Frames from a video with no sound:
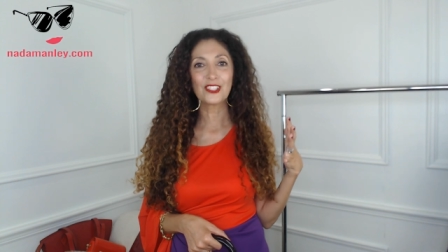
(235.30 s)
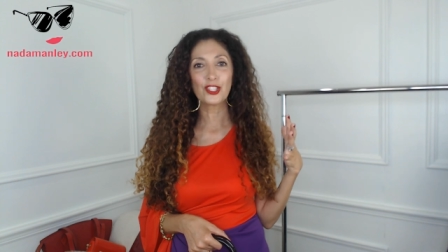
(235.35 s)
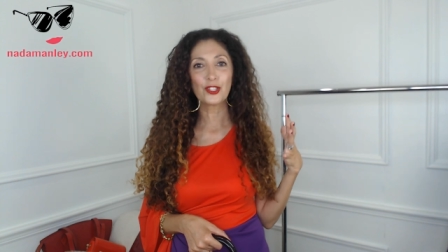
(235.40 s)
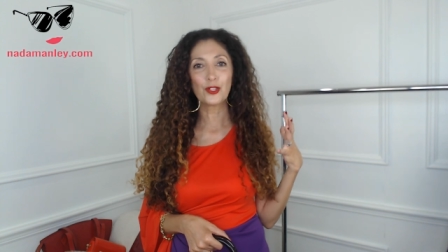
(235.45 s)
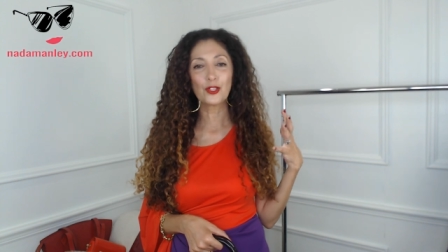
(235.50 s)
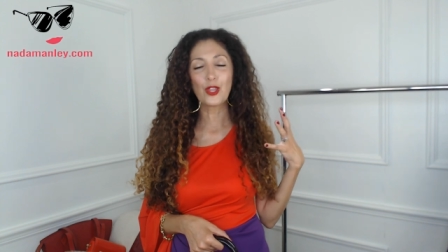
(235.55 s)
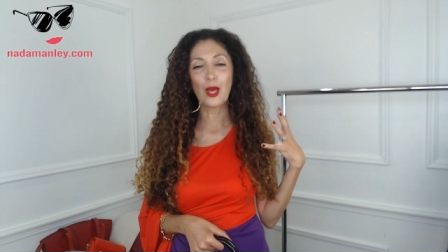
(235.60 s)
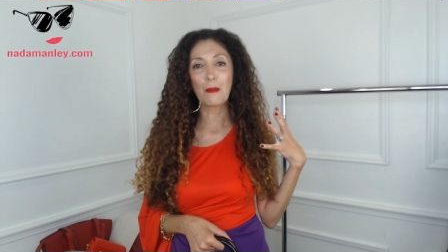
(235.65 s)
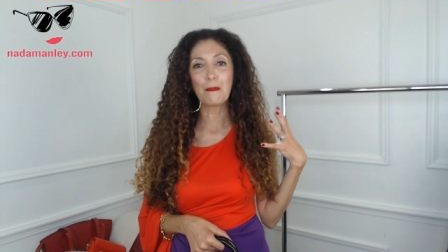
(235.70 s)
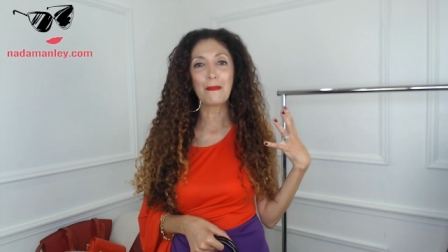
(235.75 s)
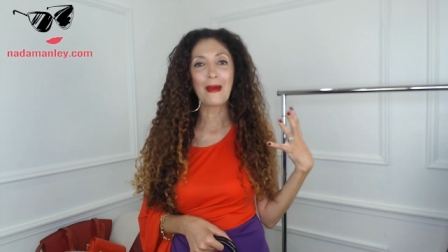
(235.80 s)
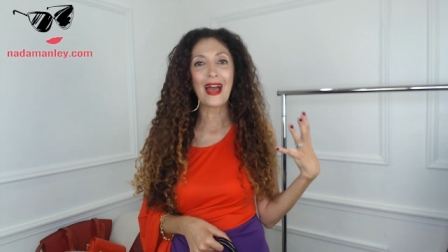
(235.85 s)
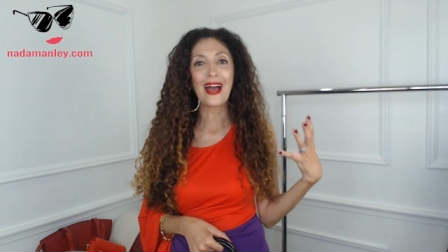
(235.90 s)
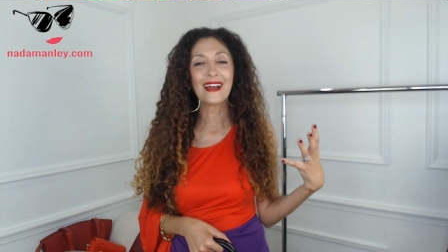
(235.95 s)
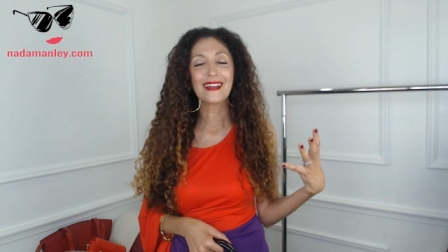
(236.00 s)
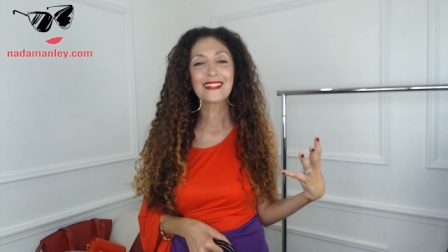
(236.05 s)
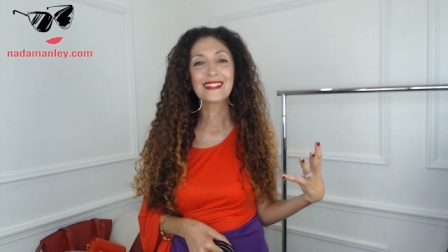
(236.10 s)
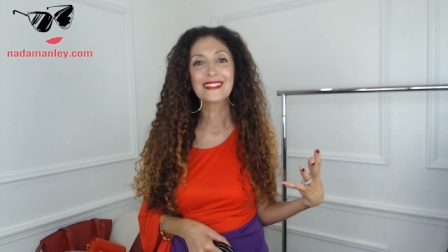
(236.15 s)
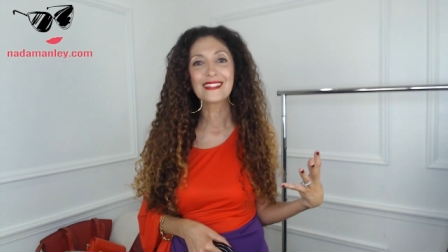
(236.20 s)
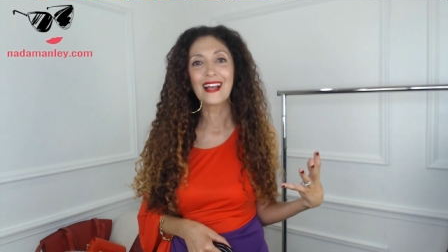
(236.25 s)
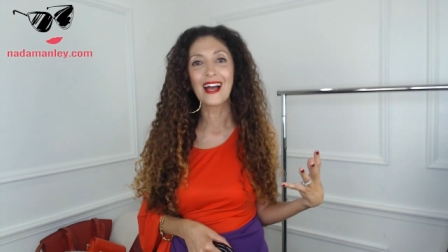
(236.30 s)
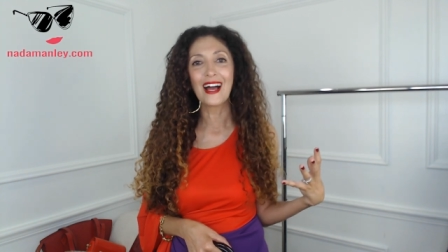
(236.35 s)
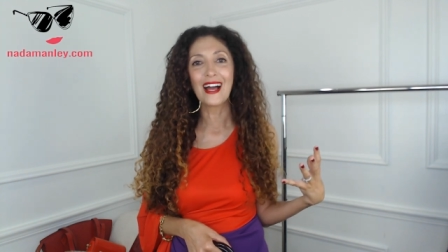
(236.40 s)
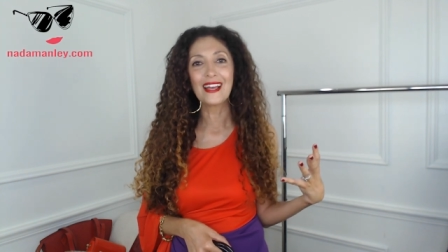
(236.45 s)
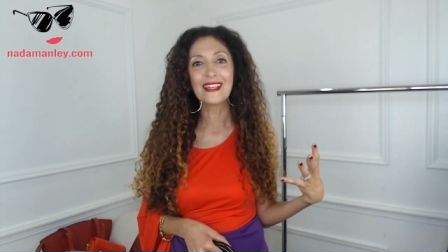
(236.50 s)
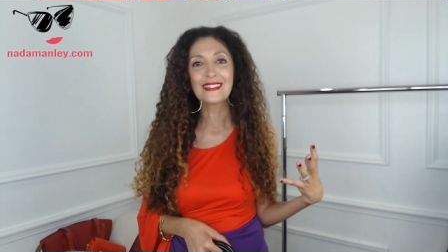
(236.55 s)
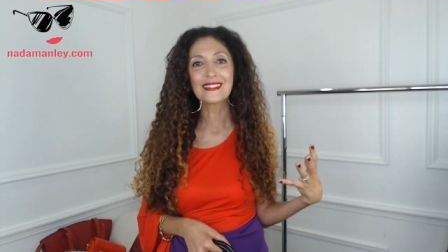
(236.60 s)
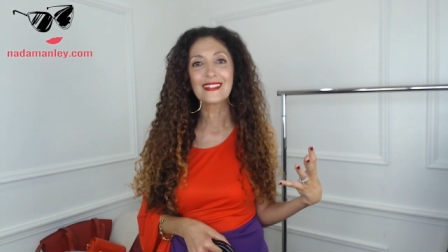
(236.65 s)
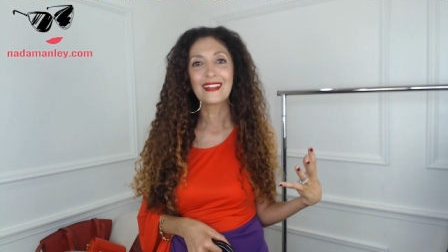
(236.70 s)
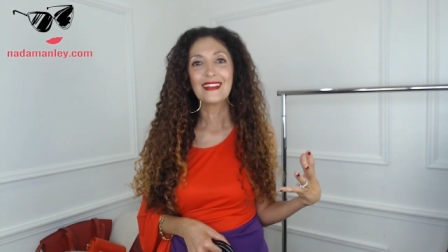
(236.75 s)
that bag
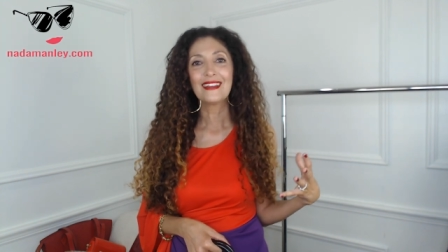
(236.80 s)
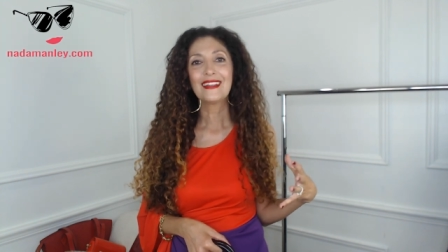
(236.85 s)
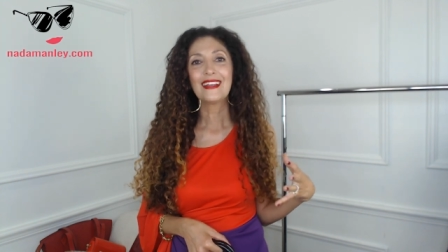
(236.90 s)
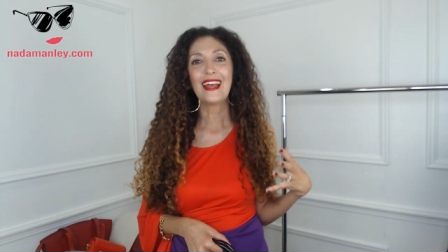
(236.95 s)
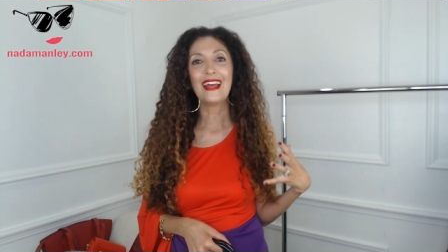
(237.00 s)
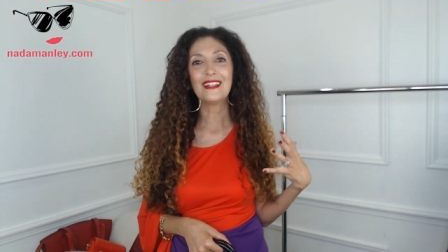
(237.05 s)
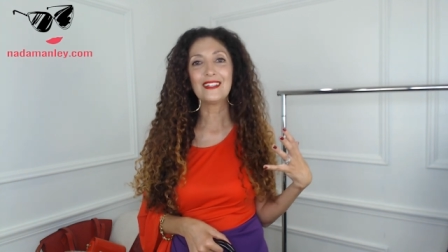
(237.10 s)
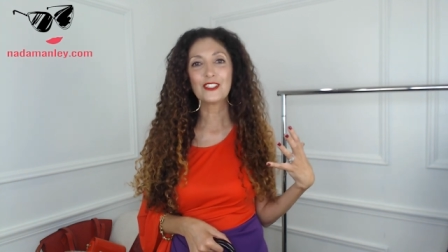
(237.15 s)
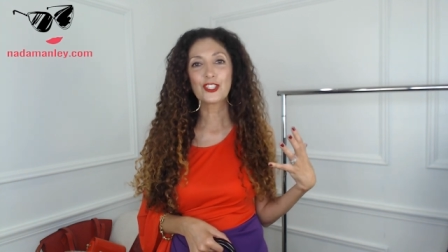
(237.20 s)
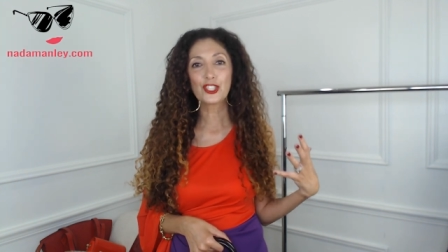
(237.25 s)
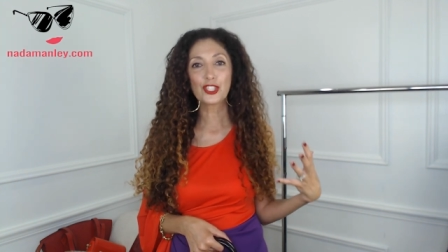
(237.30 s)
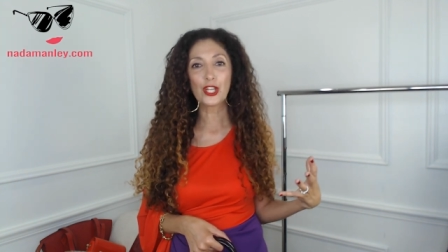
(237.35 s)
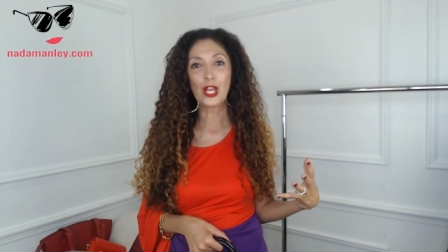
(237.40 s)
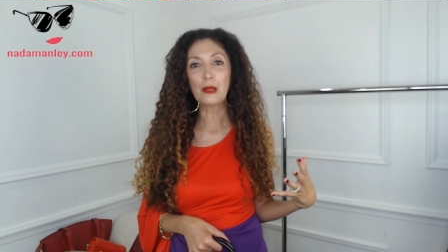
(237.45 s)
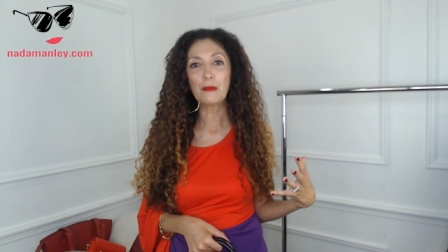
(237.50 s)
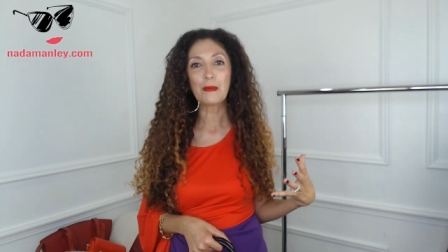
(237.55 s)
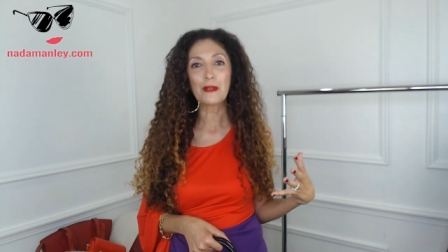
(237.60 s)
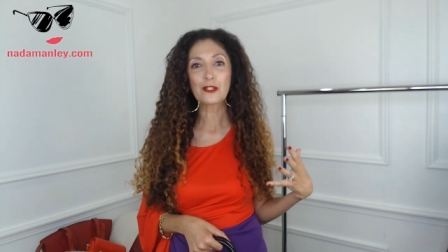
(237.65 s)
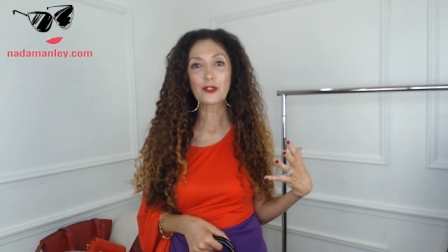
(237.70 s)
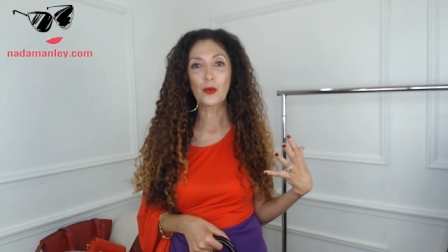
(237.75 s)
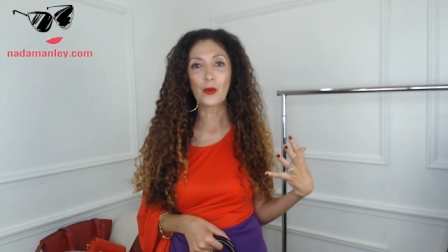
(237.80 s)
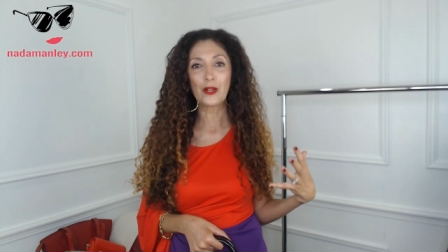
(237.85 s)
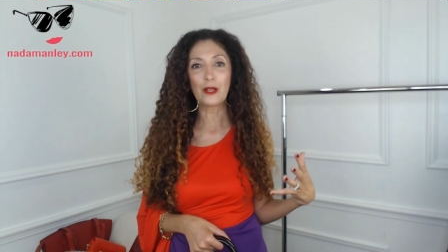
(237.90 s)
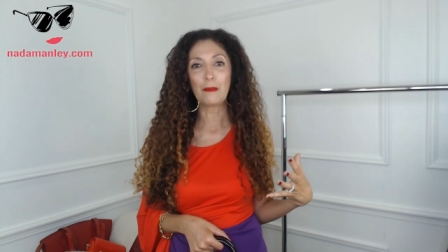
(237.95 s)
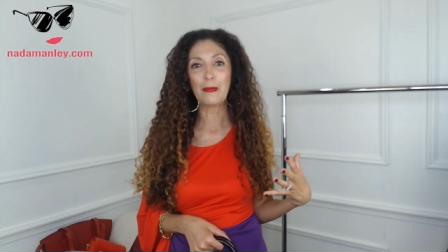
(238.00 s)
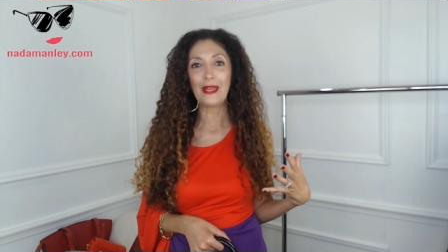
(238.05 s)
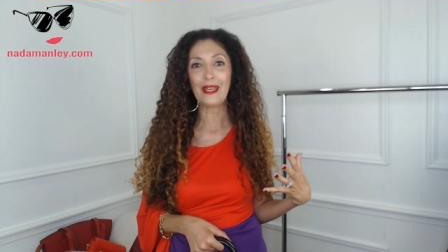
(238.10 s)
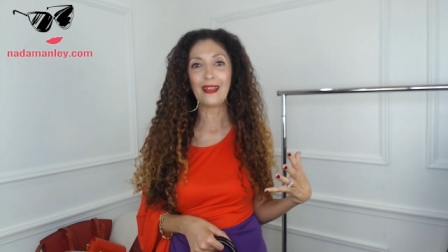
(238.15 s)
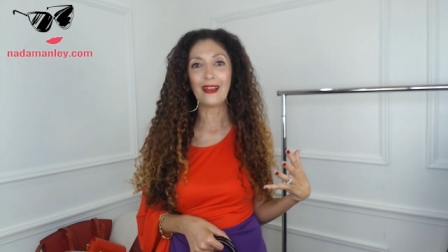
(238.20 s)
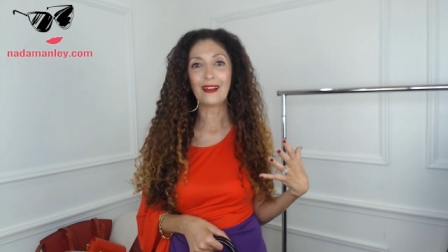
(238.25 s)
size and shape is going to be